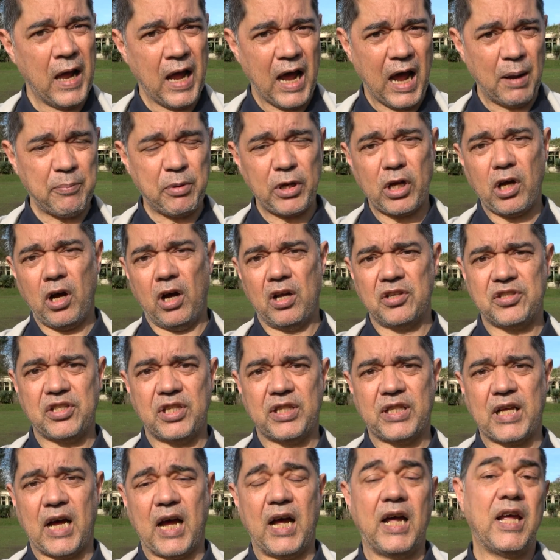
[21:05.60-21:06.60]
And because
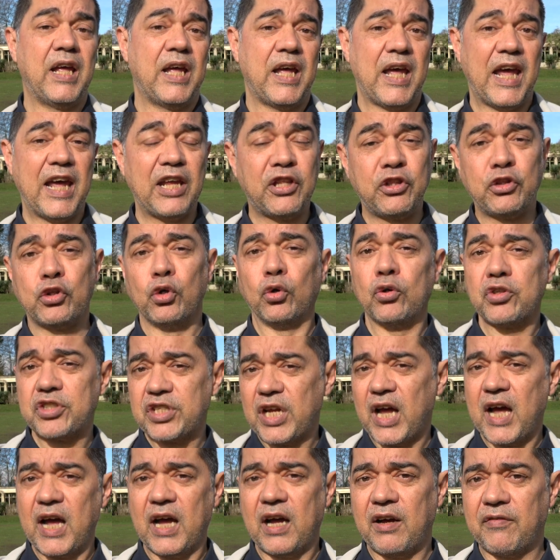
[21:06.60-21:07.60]
of that, it does
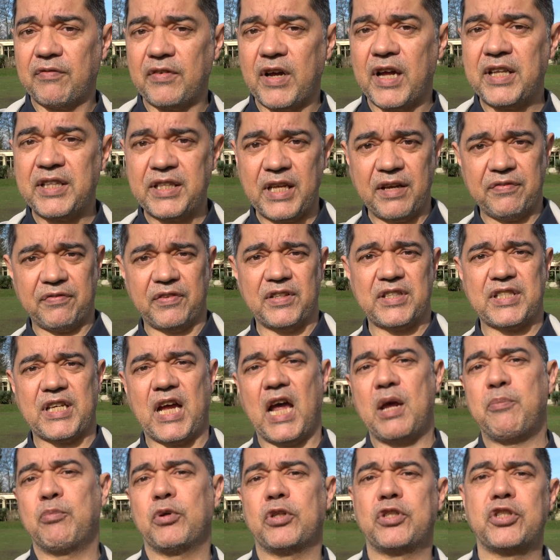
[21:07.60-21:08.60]
have a different
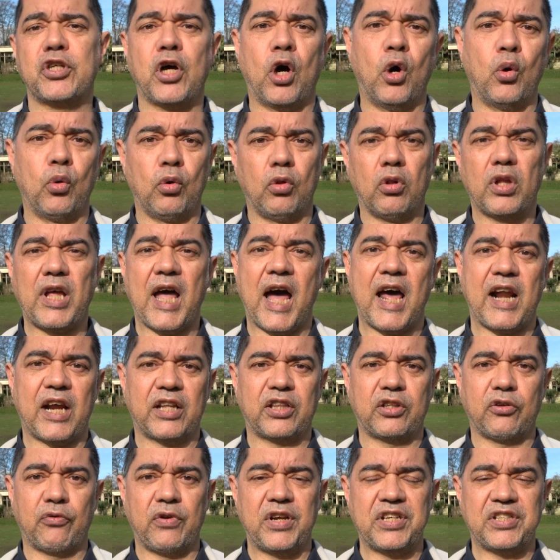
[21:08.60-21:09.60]
type of tonal
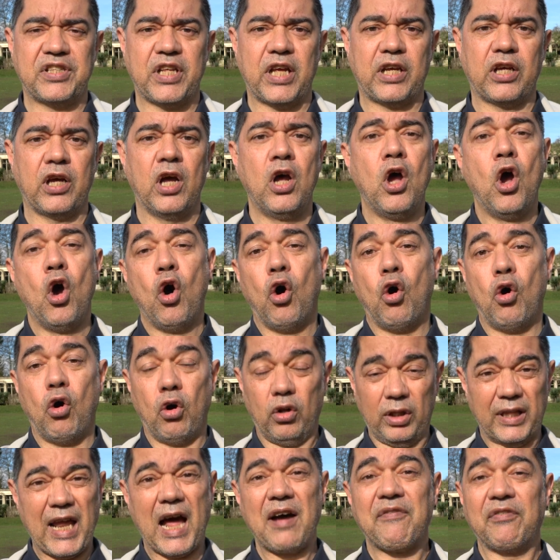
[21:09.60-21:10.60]
characteristic
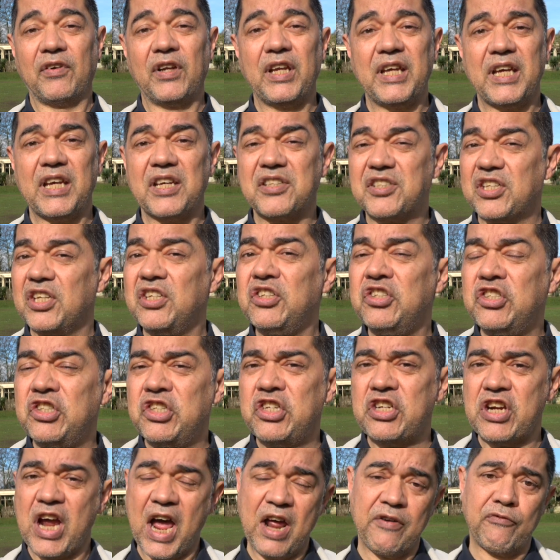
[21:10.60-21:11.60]
or lavaliers in
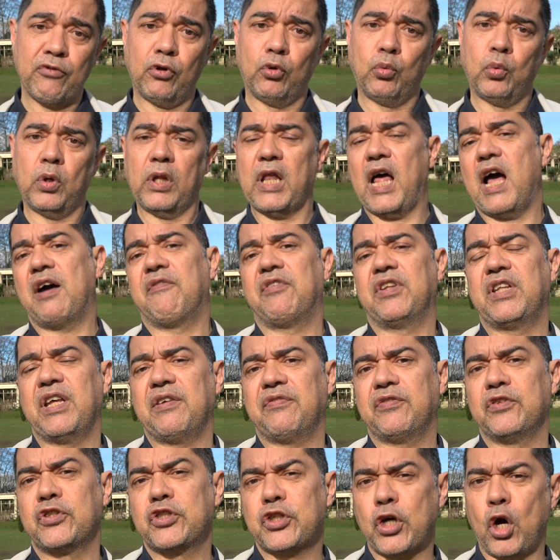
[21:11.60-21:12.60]
general will have a
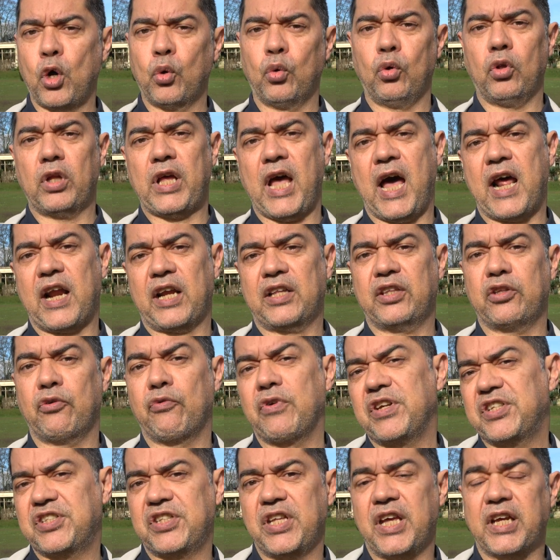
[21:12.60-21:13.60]
different tonal
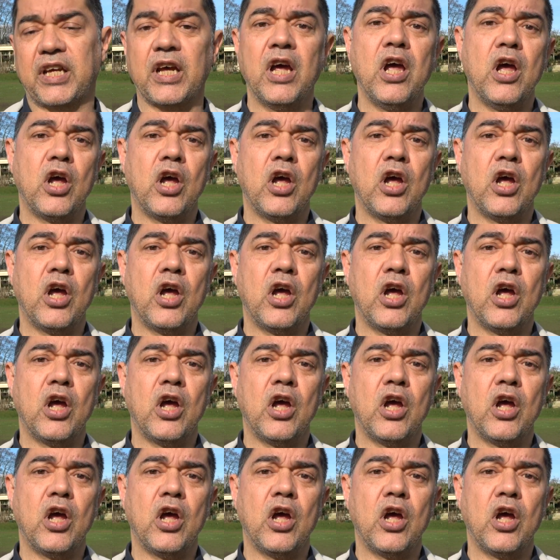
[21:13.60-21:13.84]
characteristic